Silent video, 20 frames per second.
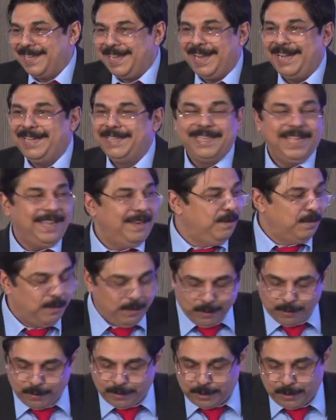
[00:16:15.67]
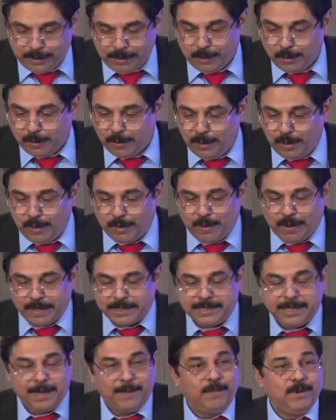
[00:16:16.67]
And then you do. So Nuno
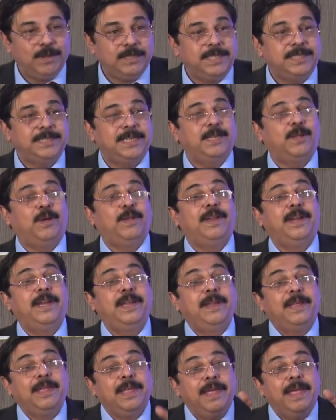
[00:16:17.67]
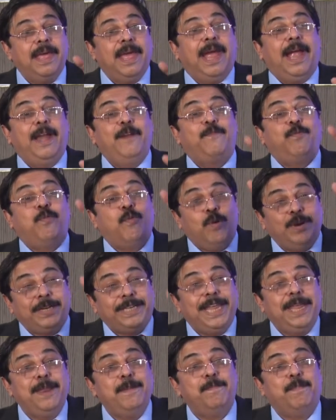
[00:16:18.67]
Costa Borges has already had
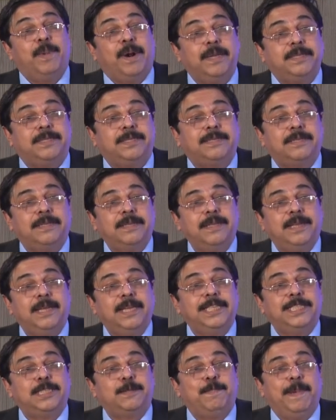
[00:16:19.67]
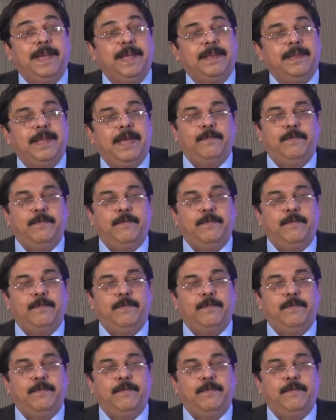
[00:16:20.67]
14 births in Spain.